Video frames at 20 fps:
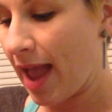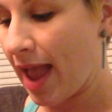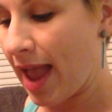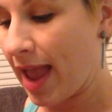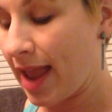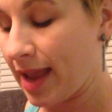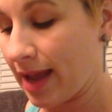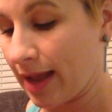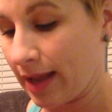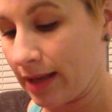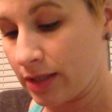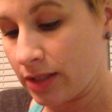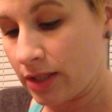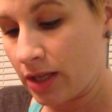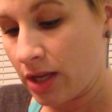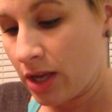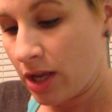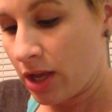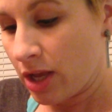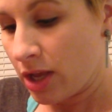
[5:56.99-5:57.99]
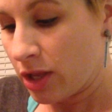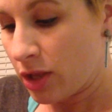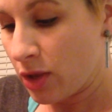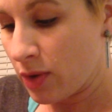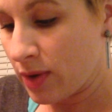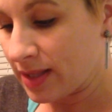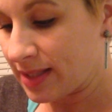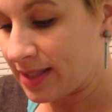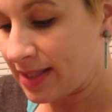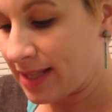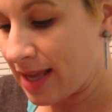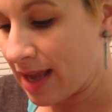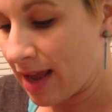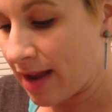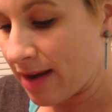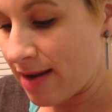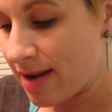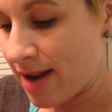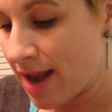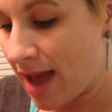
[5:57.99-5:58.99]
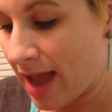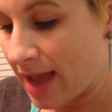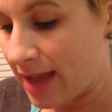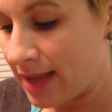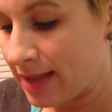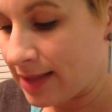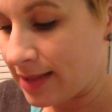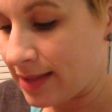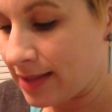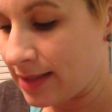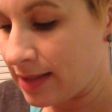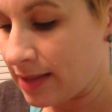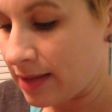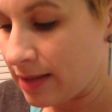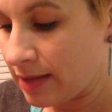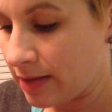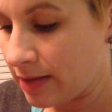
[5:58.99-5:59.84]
And you can see a nice,